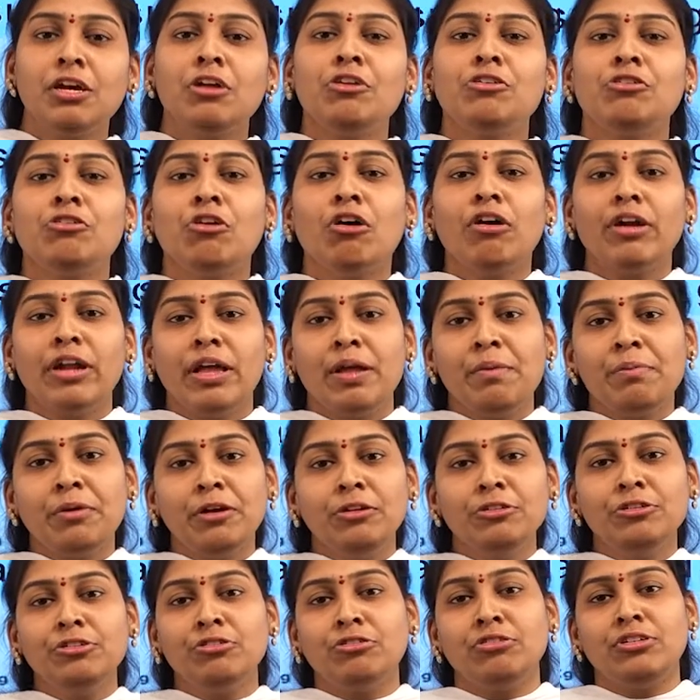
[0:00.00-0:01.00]
are not
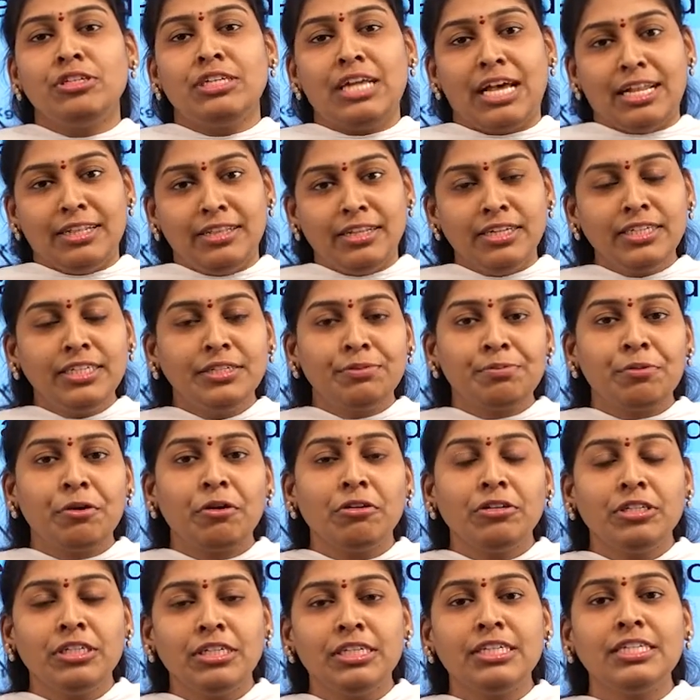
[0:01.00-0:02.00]
able to done this
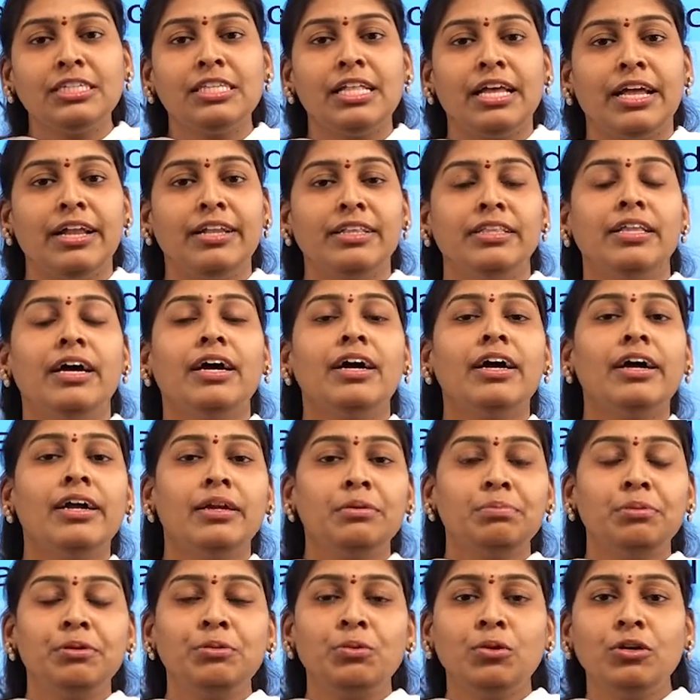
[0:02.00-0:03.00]
process, then the
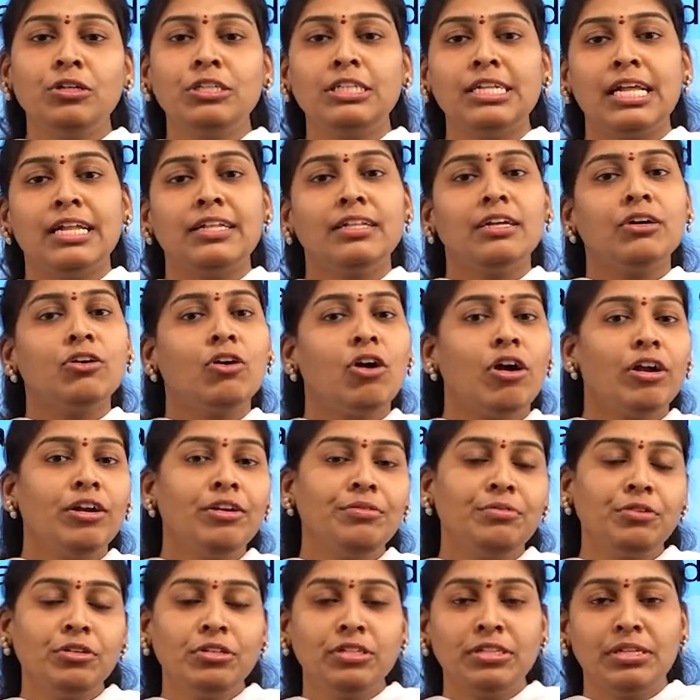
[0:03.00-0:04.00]
herbivores and the
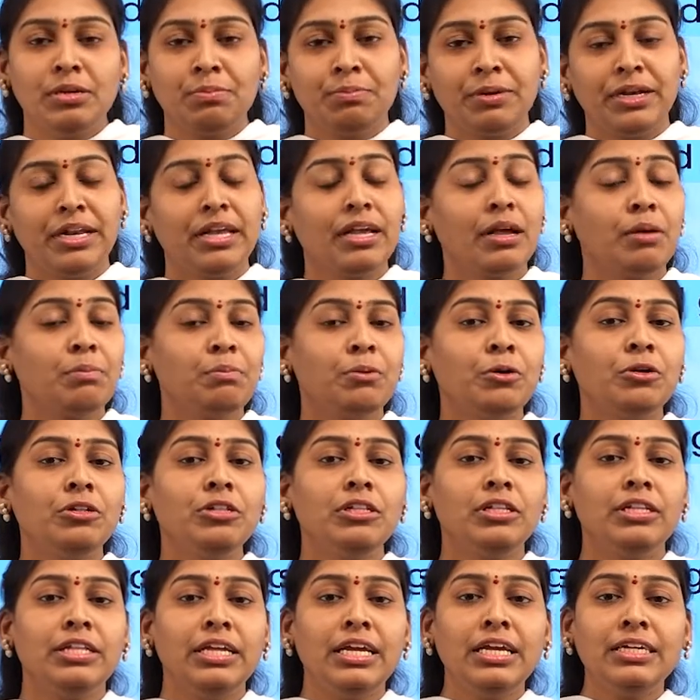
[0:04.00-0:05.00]
carnivores, depending
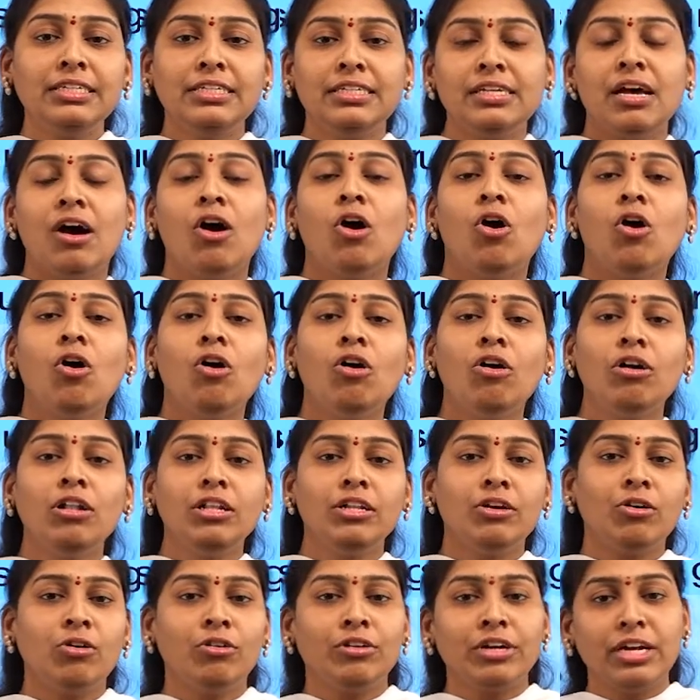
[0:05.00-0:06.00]
upon these, all
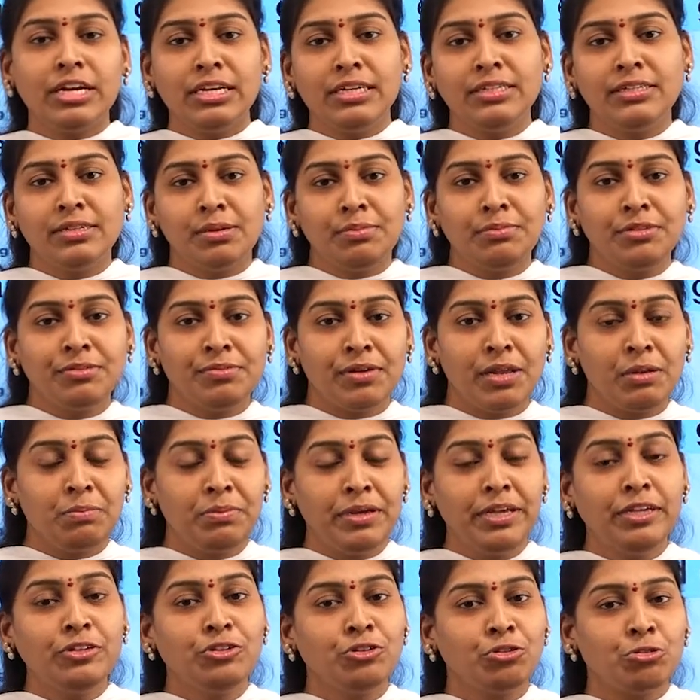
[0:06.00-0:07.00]
the organisms will
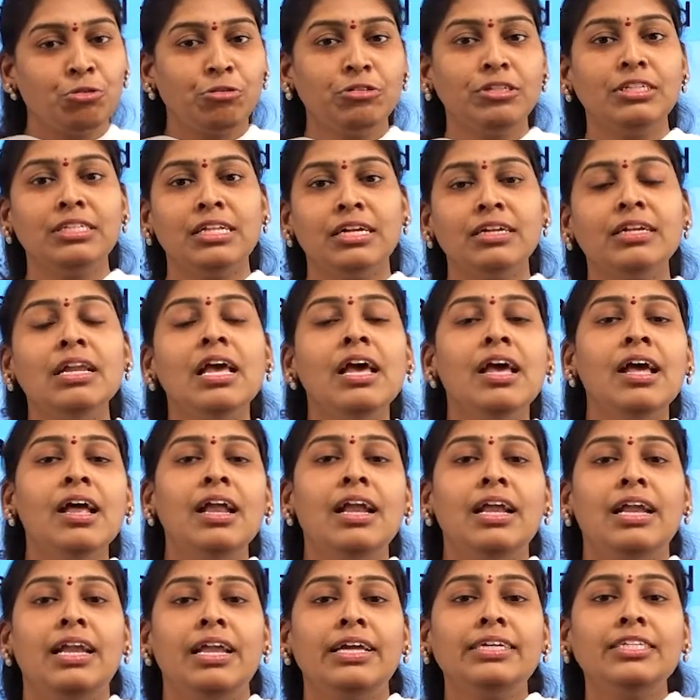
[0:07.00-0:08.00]
be shows that
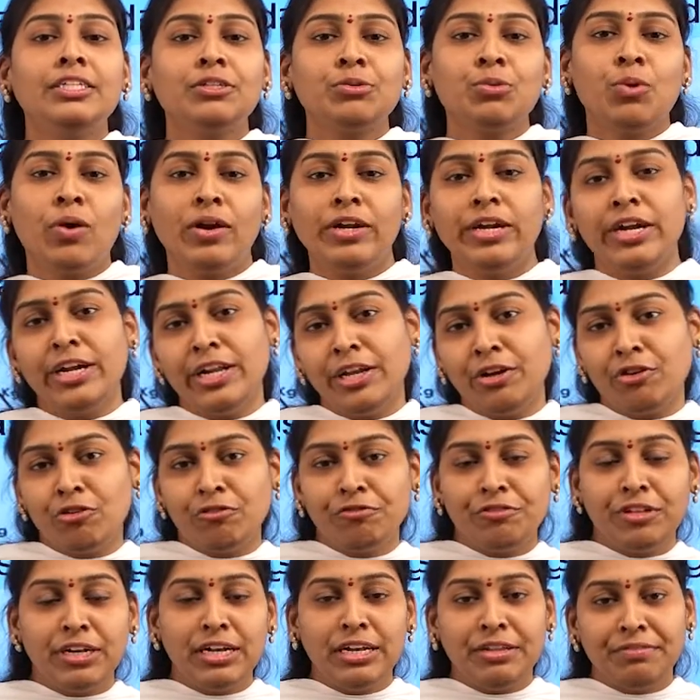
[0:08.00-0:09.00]
less quantity
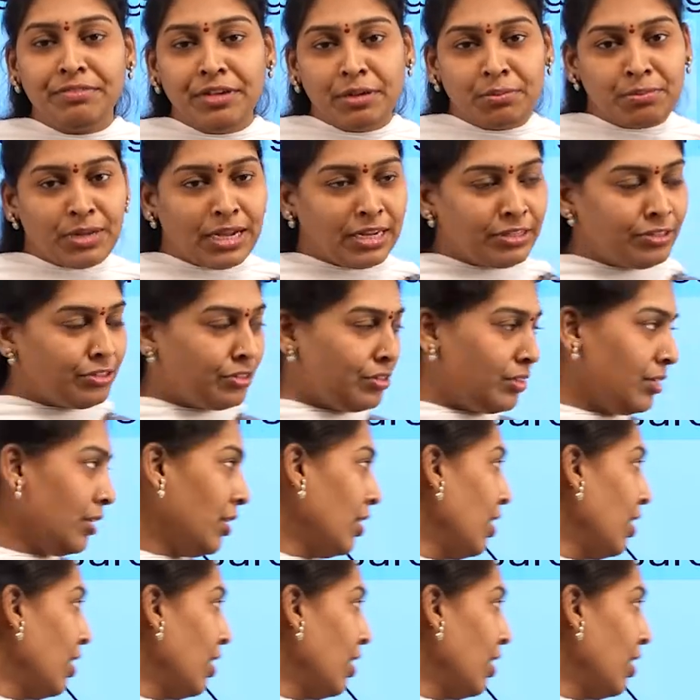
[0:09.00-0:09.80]
of the living matter.